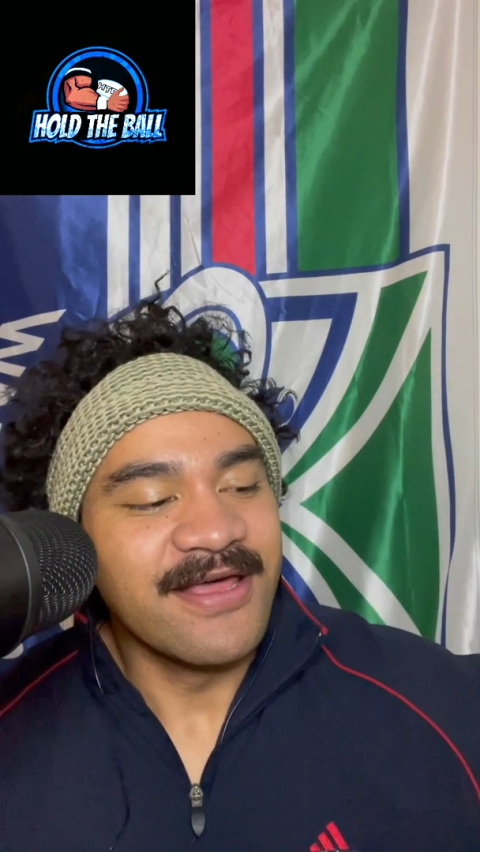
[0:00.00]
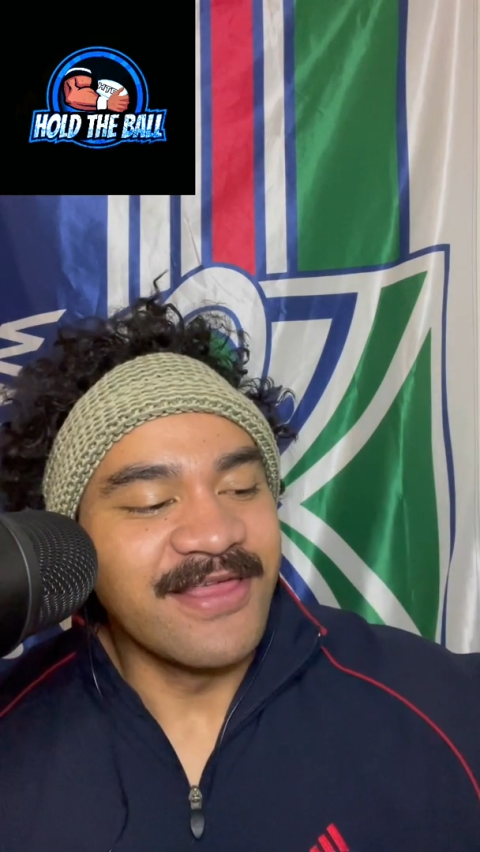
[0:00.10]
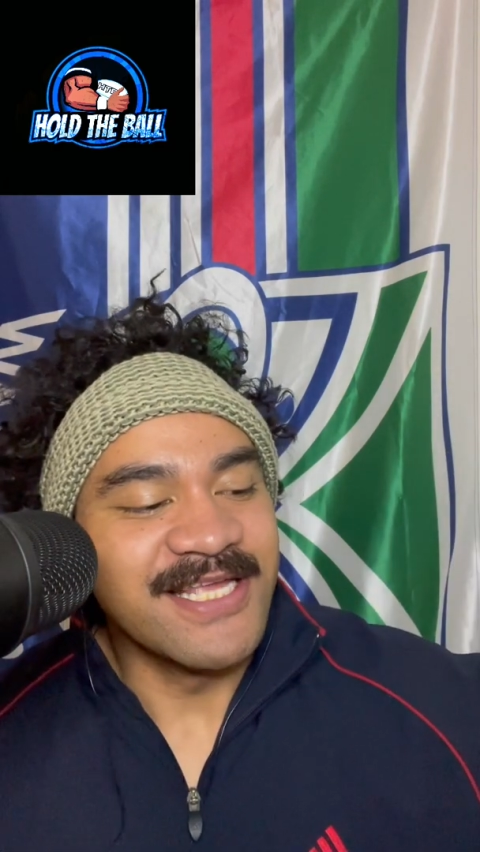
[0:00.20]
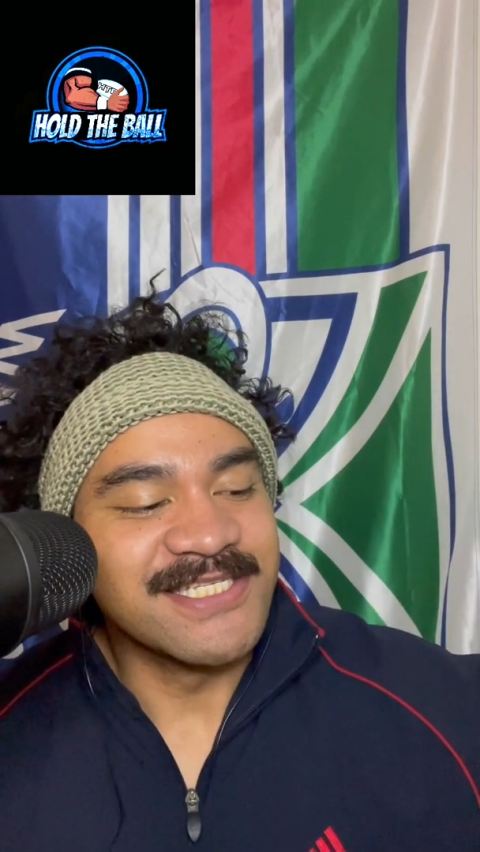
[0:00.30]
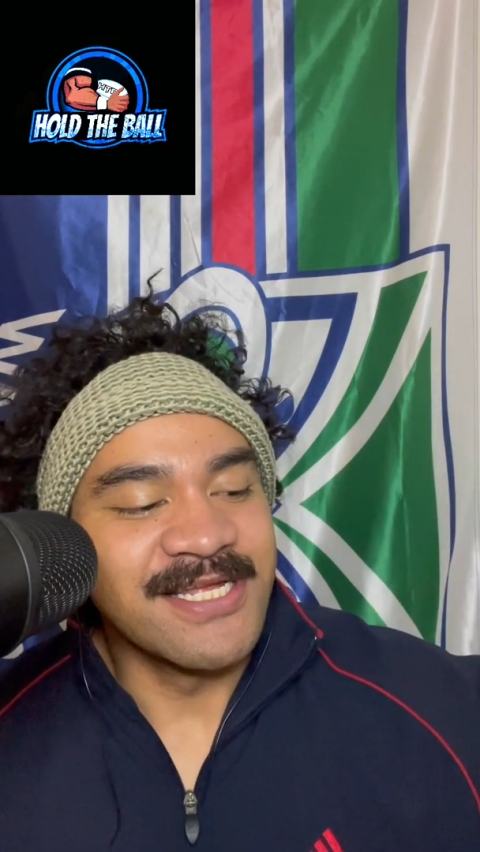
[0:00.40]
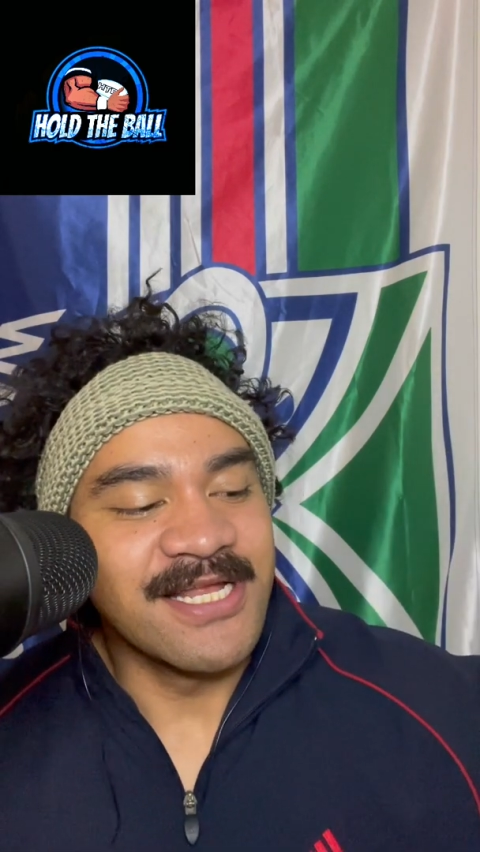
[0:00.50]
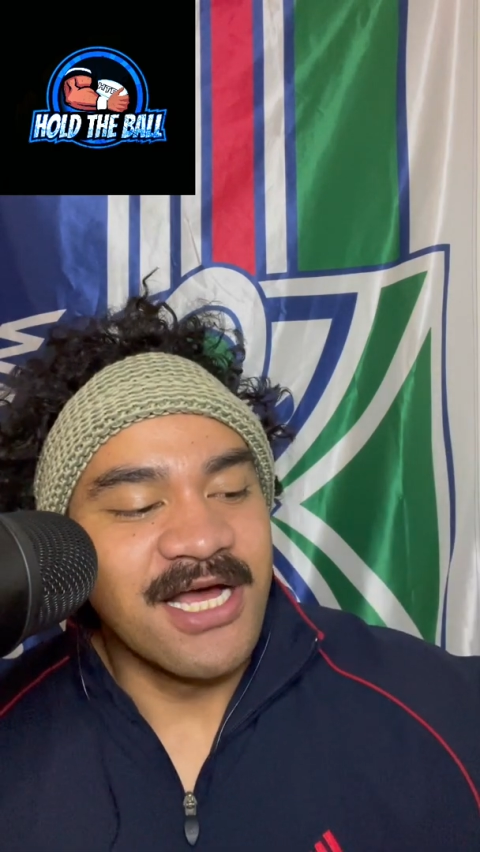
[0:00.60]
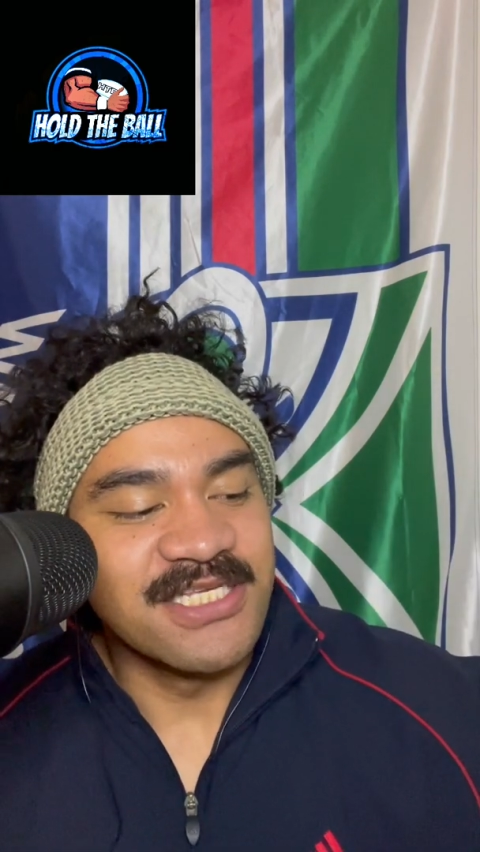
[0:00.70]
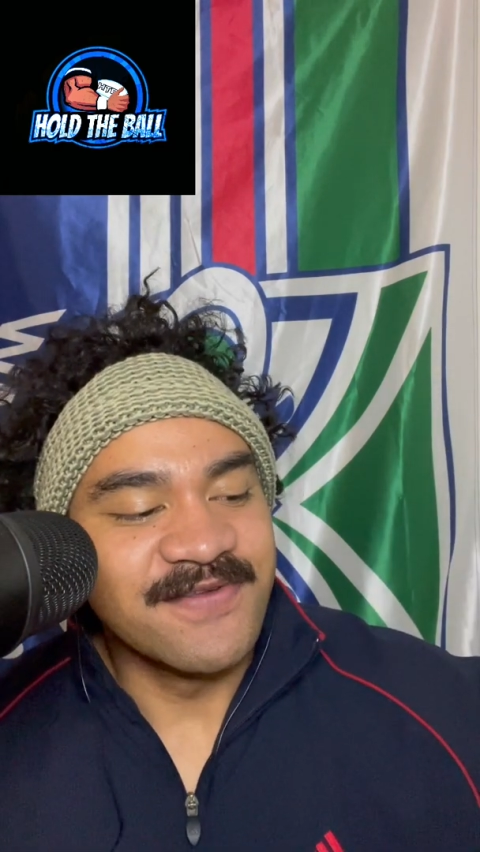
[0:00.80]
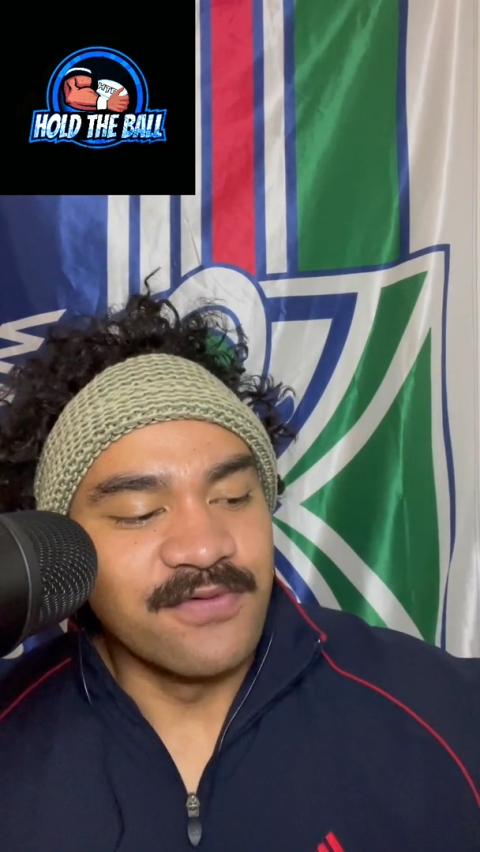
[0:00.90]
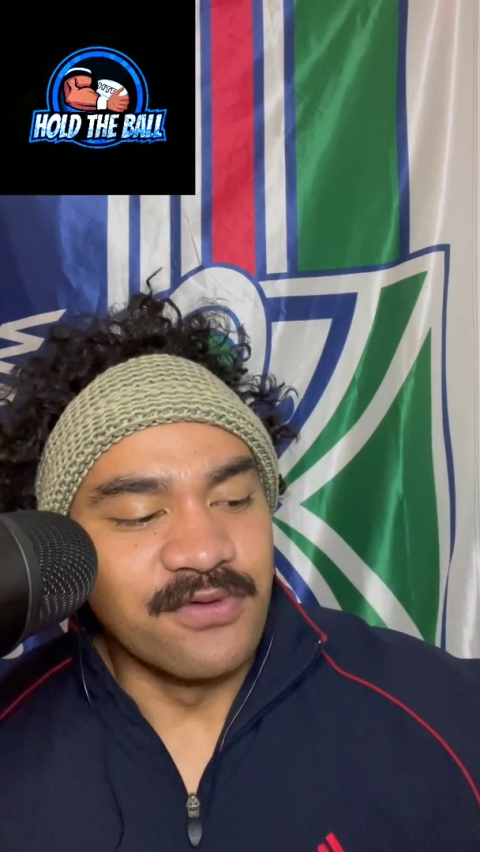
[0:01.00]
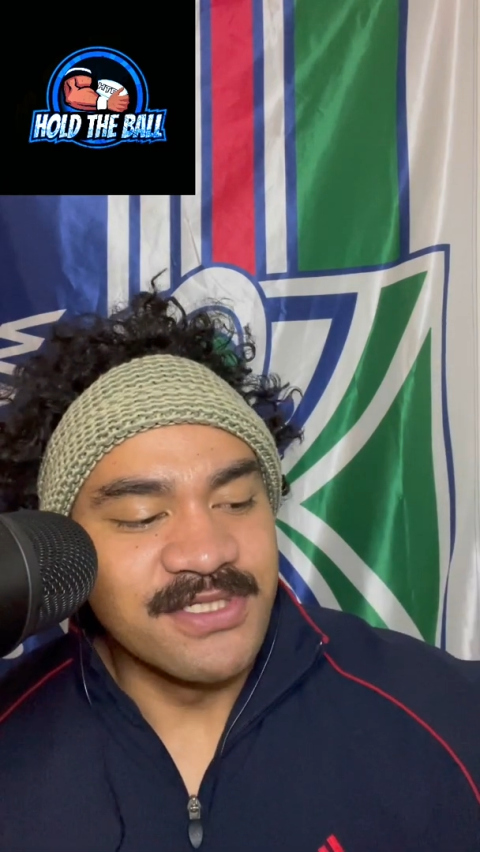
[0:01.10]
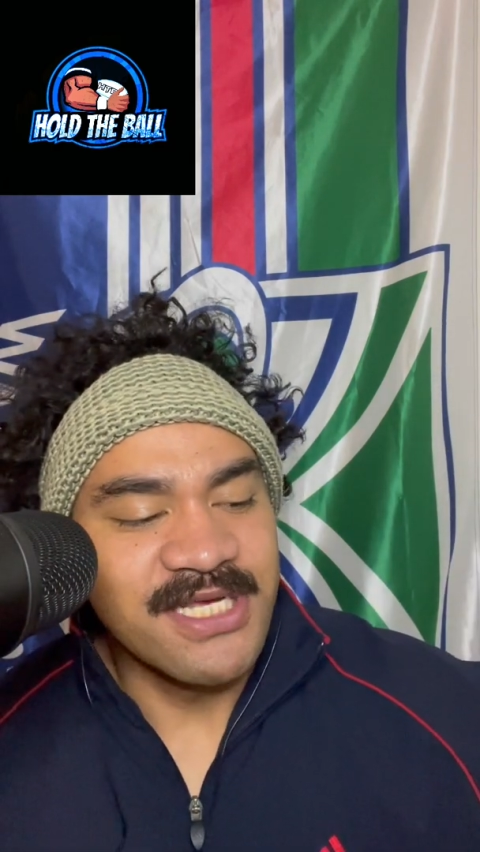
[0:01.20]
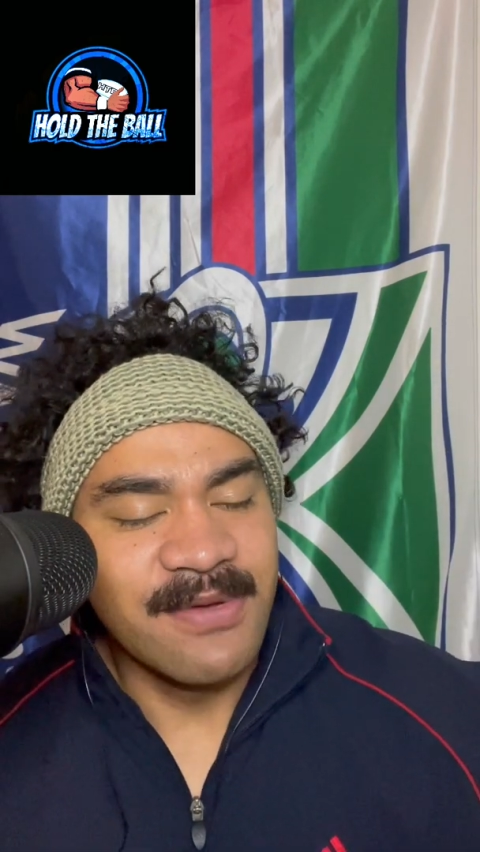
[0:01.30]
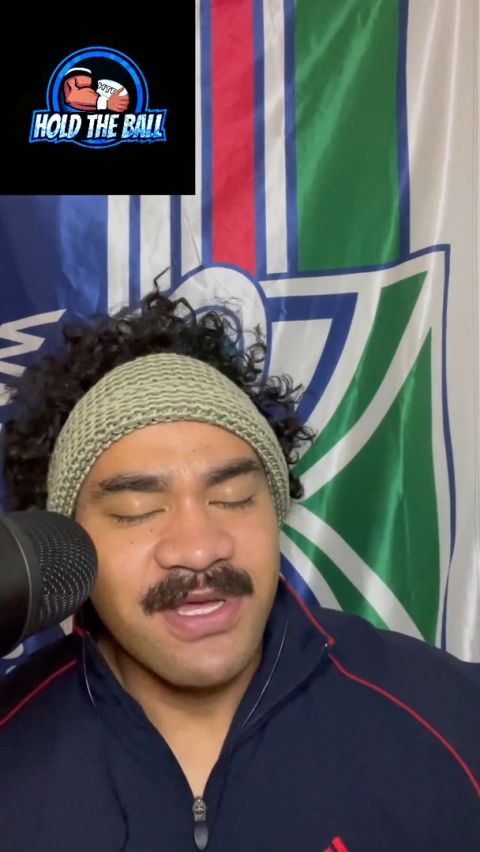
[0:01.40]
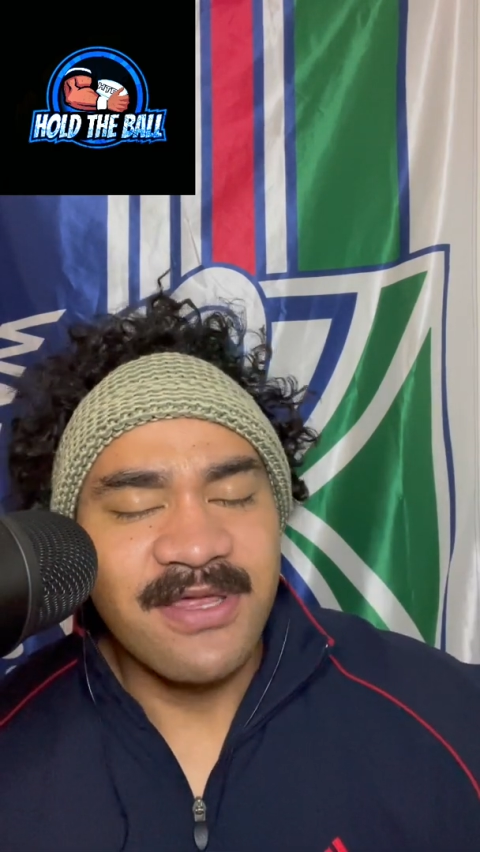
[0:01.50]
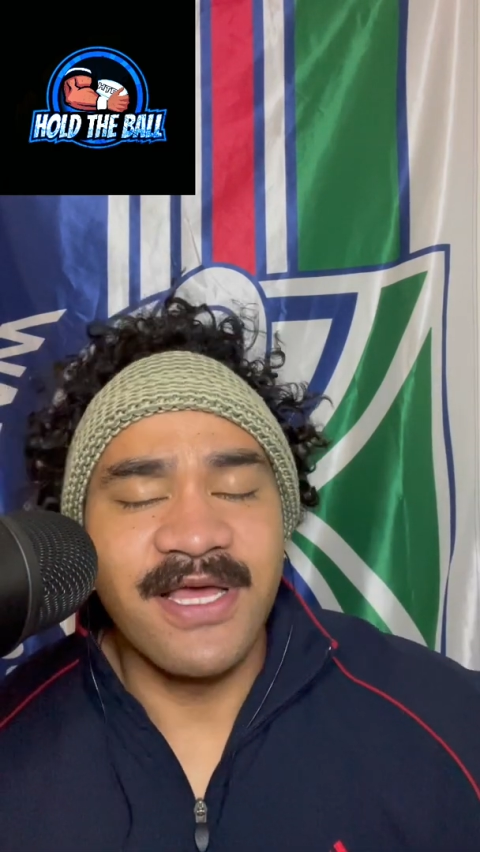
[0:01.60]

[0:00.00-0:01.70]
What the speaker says: Thanks again, guys, for subbing.